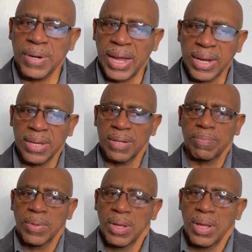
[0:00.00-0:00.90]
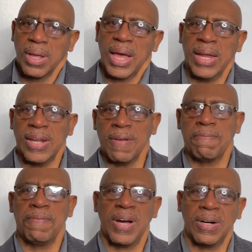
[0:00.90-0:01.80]
naked, and they
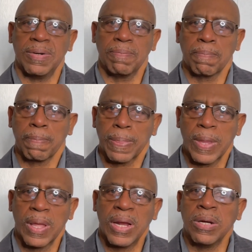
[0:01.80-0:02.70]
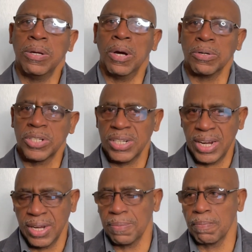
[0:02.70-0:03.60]
felt no
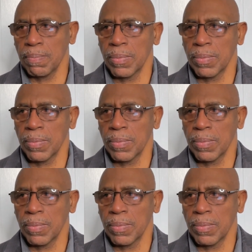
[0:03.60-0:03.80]
shame.